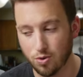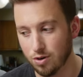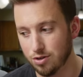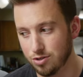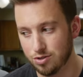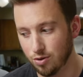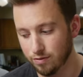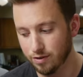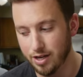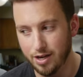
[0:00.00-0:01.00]
or just
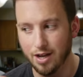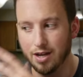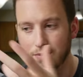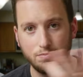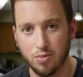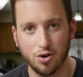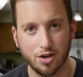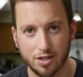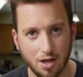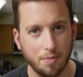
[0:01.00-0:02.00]
overheating and
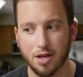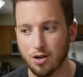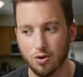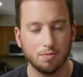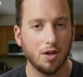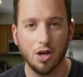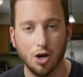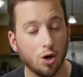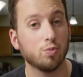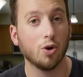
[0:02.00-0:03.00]
burning something or,
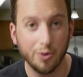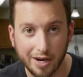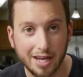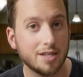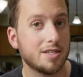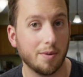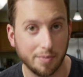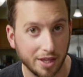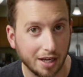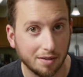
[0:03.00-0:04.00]
or ruining
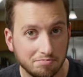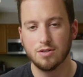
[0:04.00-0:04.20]
something.